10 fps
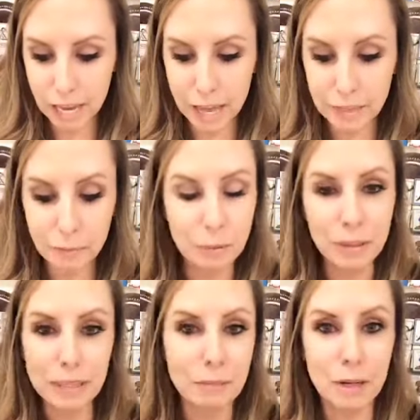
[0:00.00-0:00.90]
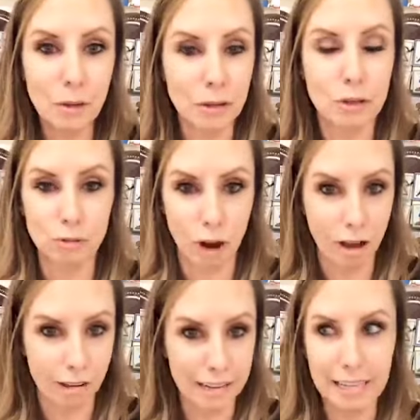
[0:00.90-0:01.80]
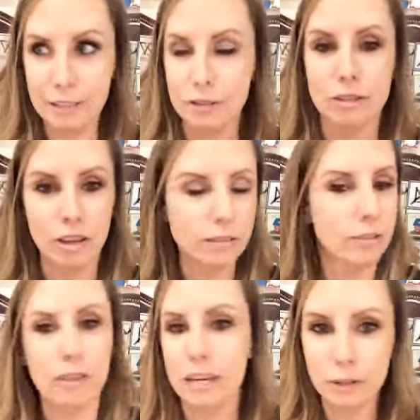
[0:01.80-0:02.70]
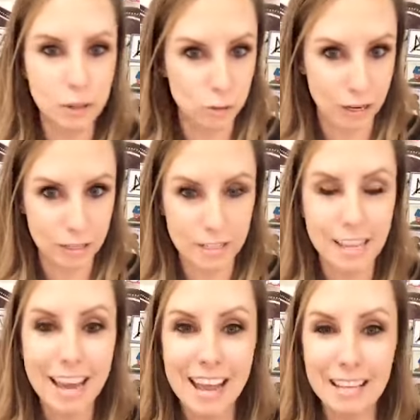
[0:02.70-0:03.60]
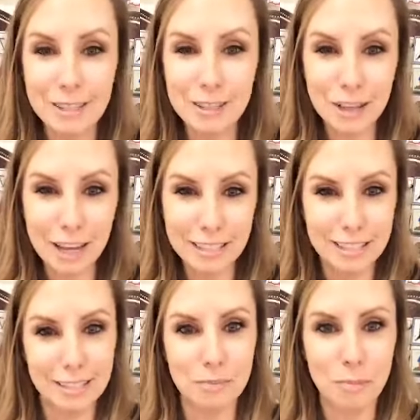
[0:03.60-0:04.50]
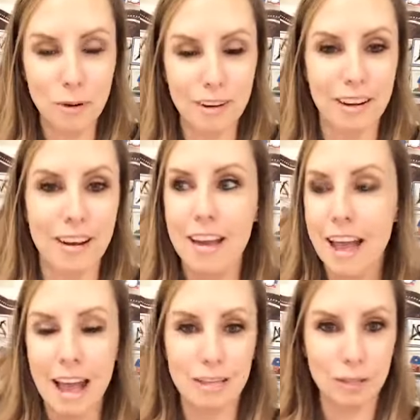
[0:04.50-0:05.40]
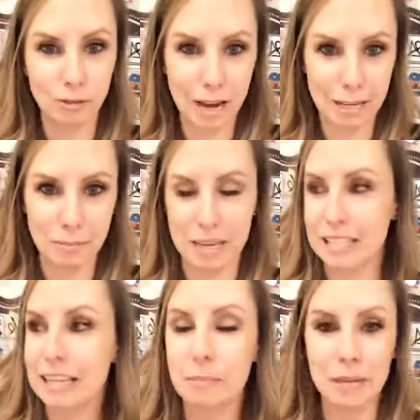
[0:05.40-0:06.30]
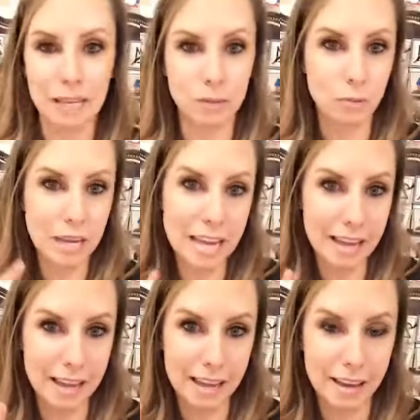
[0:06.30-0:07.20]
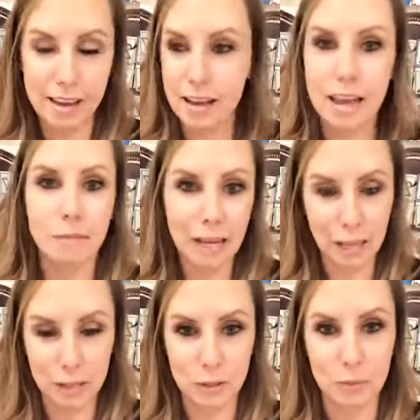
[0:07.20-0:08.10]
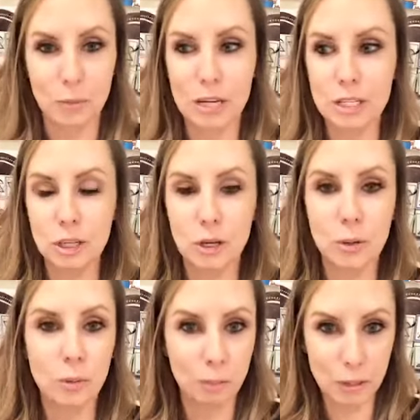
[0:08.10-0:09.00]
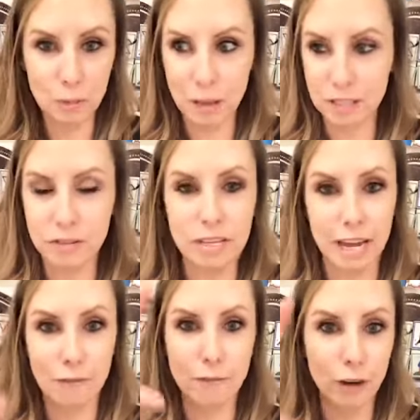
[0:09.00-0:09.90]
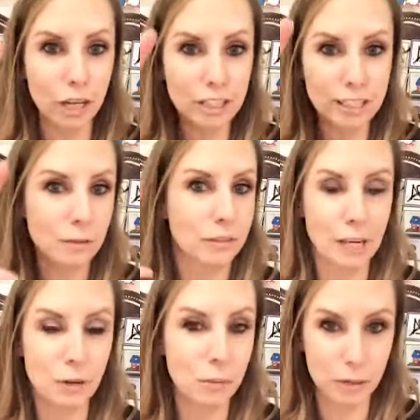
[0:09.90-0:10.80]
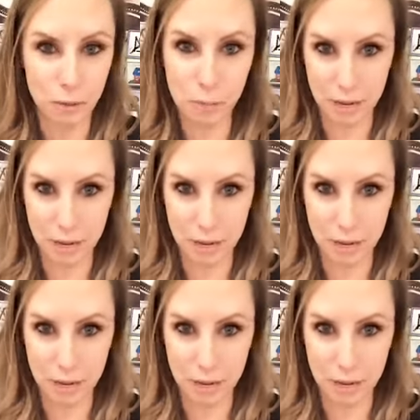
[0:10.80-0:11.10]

And then we want them to know the drawing is just, or the illustrations is just as important as the writing piece because we, in my classroom, we do, when we do message of the day, first they do, we do a